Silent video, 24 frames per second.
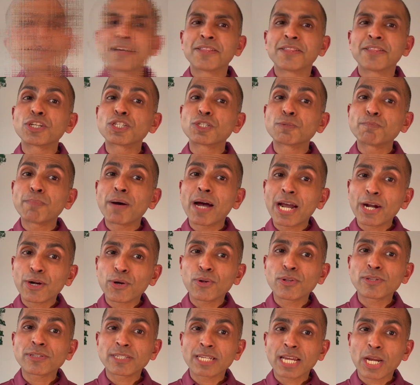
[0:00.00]
The Spiral
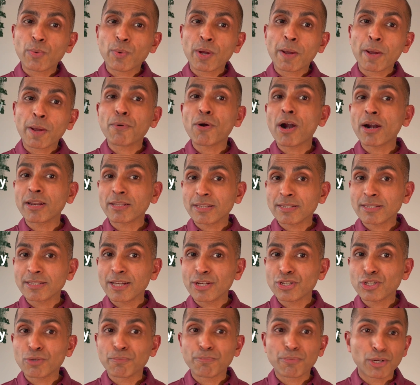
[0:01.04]
Stairway
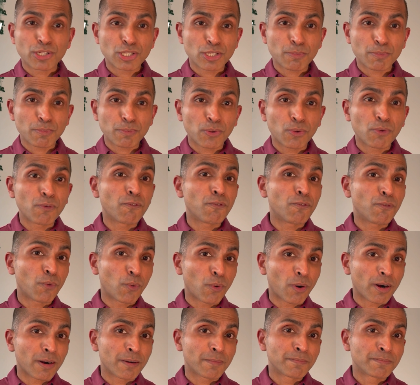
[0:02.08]
Productization Principle 4.
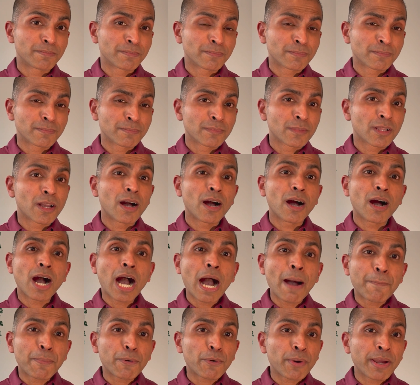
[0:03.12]

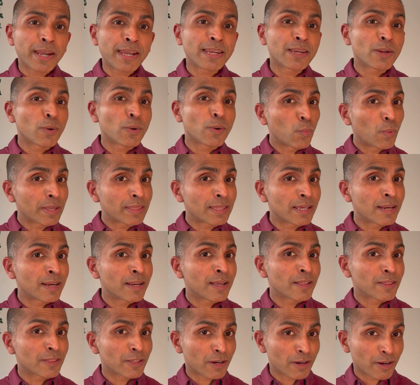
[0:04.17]
Operate within
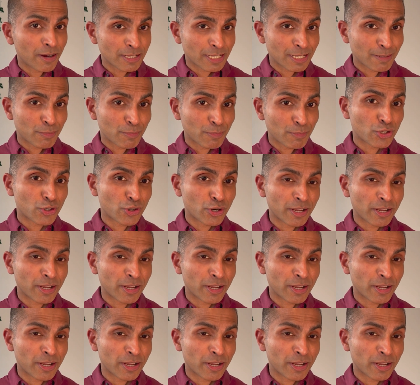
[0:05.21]
the customer journey.